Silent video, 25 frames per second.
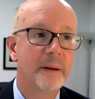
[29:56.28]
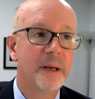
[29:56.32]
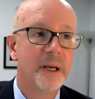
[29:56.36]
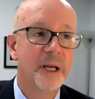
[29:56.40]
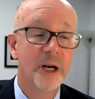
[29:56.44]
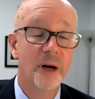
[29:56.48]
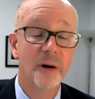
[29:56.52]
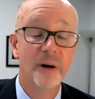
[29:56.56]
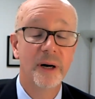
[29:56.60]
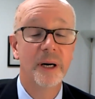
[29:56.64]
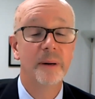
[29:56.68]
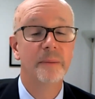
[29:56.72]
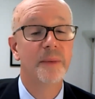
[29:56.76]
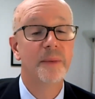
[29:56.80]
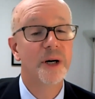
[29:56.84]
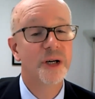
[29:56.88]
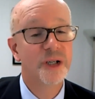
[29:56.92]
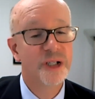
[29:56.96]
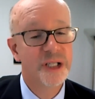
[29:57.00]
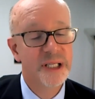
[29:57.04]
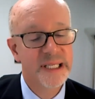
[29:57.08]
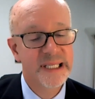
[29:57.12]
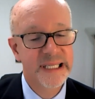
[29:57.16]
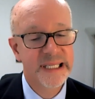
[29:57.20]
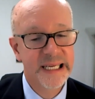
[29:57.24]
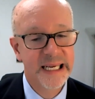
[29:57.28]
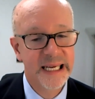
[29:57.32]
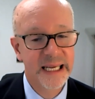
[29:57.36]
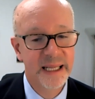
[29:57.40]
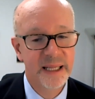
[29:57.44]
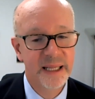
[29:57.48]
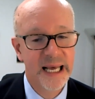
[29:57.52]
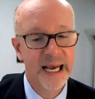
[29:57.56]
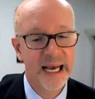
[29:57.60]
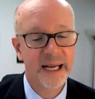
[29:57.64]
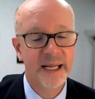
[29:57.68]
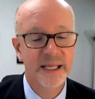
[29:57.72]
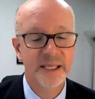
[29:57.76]
emergency,
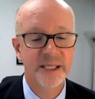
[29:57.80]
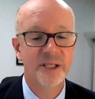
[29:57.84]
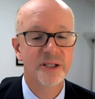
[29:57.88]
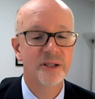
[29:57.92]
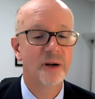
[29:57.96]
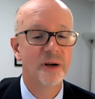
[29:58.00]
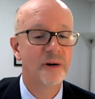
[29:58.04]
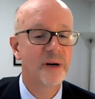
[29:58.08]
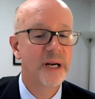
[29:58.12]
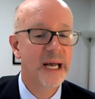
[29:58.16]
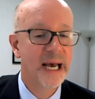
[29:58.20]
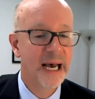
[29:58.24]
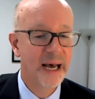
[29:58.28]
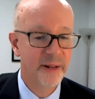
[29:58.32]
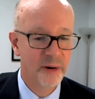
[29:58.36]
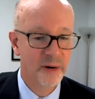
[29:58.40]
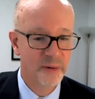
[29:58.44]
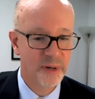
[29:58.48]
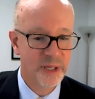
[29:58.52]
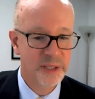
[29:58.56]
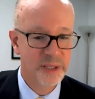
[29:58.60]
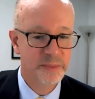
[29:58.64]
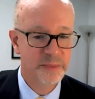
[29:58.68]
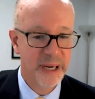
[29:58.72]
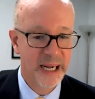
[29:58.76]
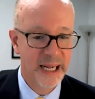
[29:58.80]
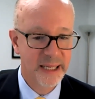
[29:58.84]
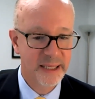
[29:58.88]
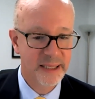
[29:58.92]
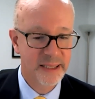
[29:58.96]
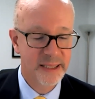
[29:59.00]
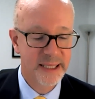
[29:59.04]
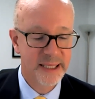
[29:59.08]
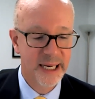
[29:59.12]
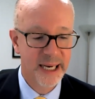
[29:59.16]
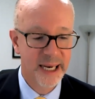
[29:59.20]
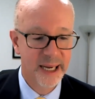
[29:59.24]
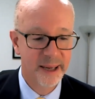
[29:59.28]
that could slow down the response
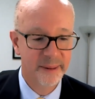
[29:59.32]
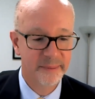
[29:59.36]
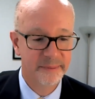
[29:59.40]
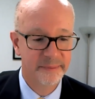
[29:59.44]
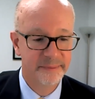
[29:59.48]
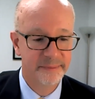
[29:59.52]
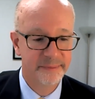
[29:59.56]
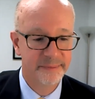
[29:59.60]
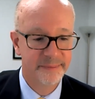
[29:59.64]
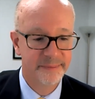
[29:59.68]
time.